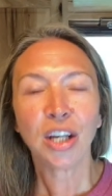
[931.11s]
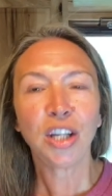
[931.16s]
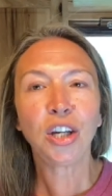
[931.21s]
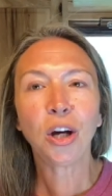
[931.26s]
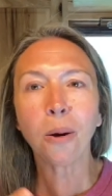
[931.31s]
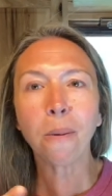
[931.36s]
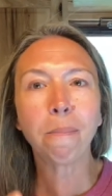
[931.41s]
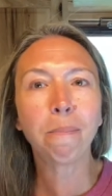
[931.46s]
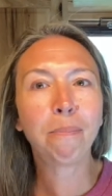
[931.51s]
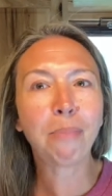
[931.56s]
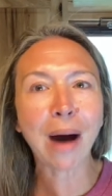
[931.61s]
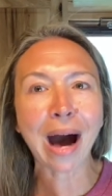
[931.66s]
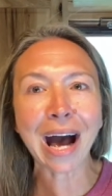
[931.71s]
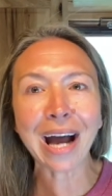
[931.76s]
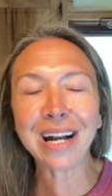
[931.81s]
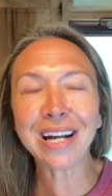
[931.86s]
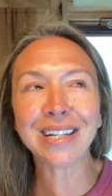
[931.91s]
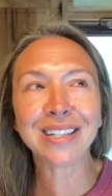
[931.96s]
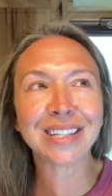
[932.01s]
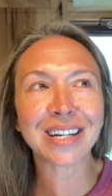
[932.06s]
your
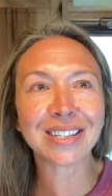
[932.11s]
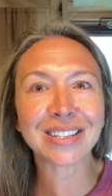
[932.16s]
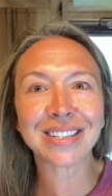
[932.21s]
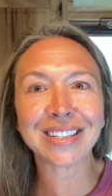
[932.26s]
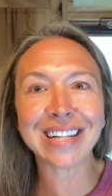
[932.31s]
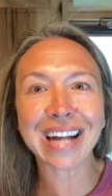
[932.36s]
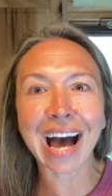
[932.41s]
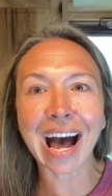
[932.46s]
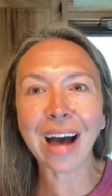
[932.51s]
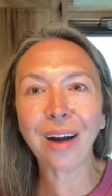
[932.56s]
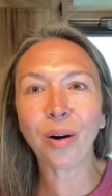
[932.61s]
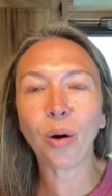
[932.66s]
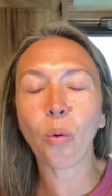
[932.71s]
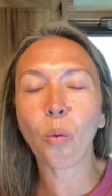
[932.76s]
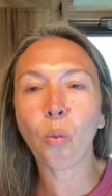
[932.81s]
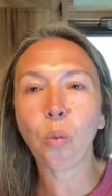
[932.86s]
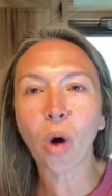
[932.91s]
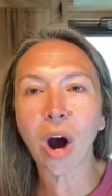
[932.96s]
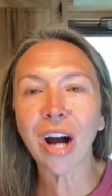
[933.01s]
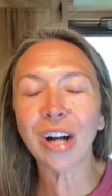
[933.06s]
body does not
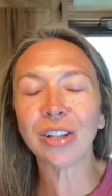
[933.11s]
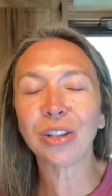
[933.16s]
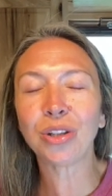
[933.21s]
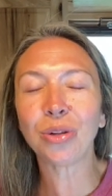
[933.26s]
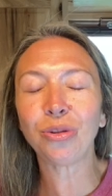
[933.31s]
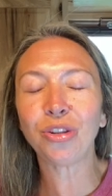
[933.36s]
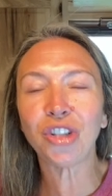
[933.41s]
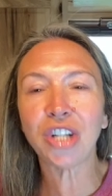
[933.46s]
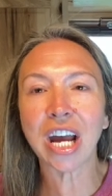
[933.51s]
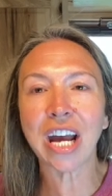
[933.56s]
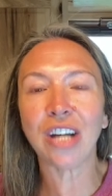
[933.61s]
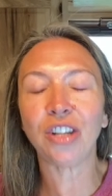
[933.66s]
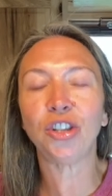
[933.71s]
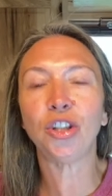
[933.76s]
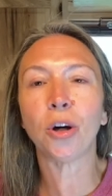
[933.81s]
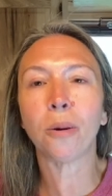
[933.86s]
want to change.